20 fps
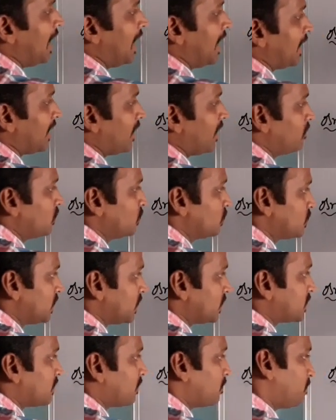And I am
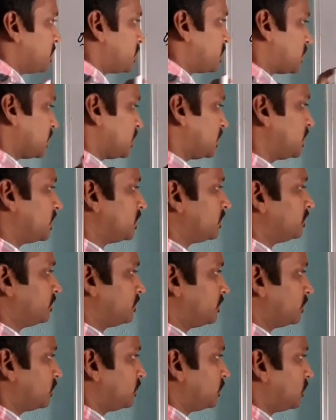using some
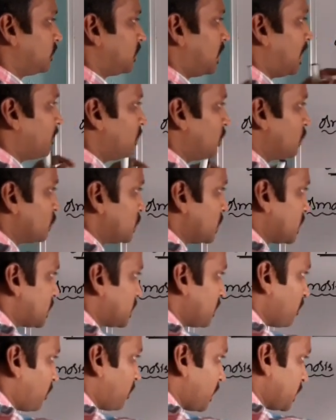piston, I am using
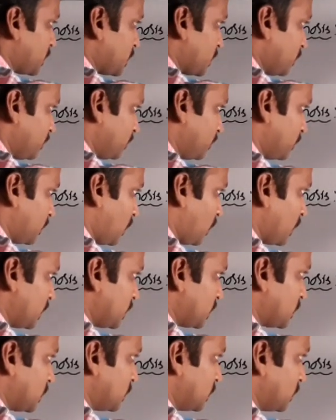some pressure on
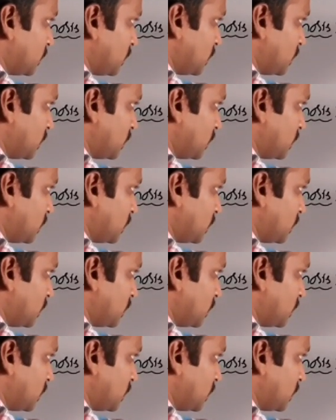it.